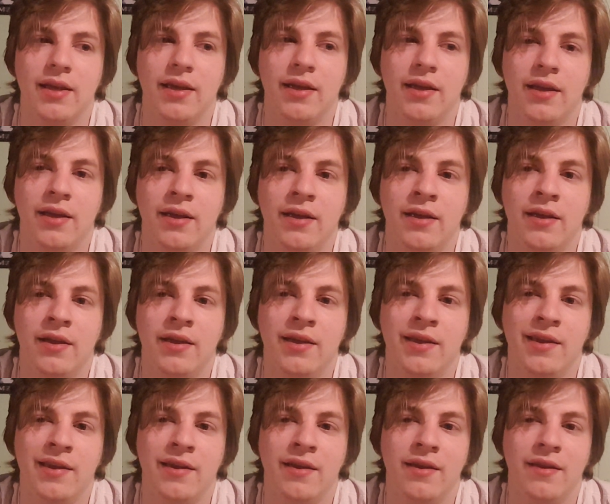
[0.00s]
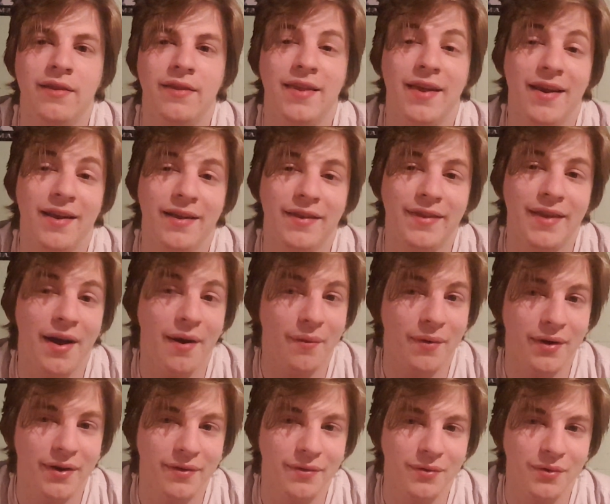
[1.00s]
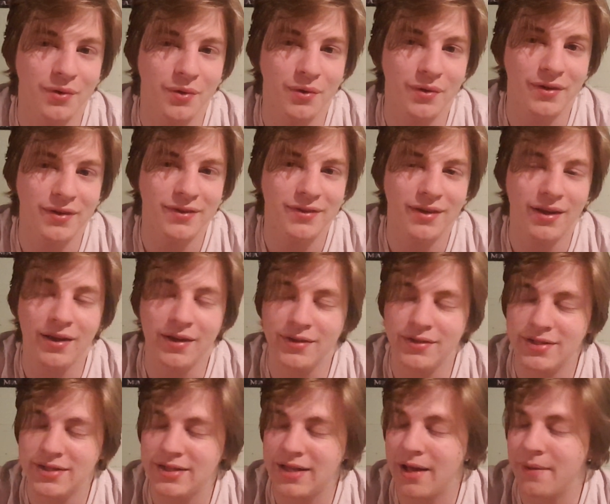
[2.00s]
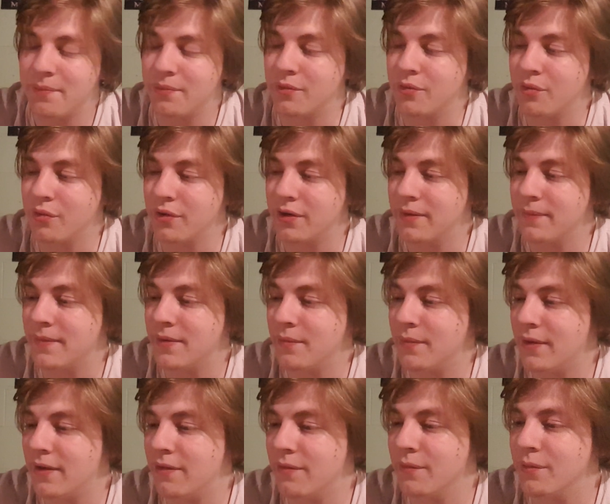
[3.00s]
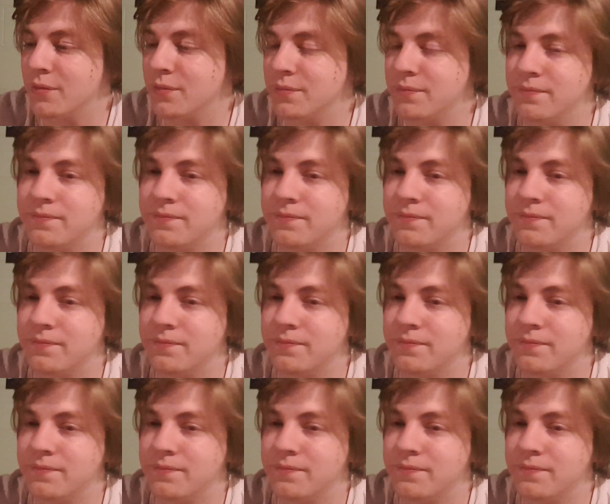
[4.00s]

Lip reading: And then I'll not want to record it. I'll stop recording midway through.